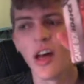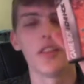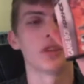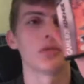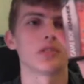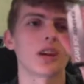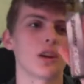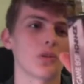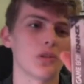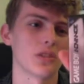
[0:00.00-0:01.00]
This one's kind
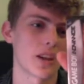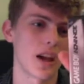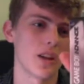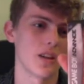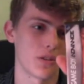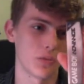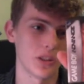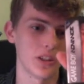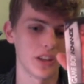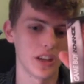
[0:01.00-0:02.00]
of cool. It's kind of
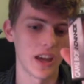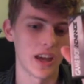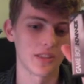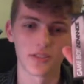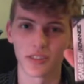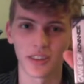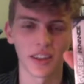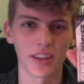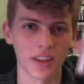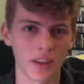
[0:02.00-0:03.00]
3D-esque,
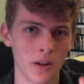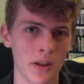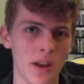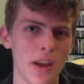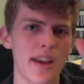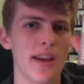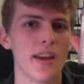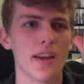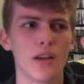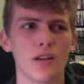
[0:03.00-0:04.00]
and
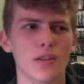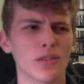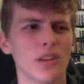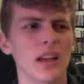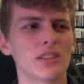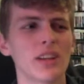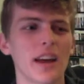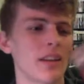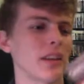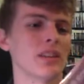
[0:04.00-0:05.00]
it's
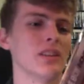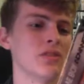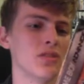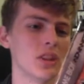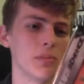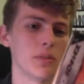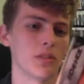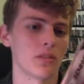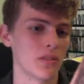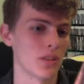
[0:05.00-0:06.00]
not like as deep
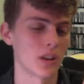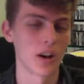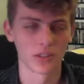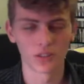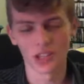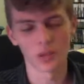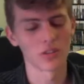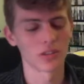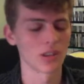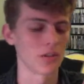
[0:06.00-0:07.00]
as the console games
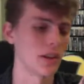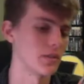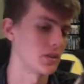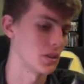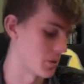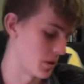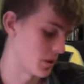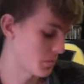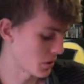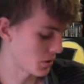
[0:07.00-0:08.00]
and stuff, obviously, but
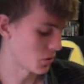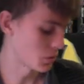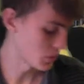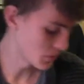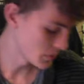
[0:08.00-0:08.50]
it's pretty cool.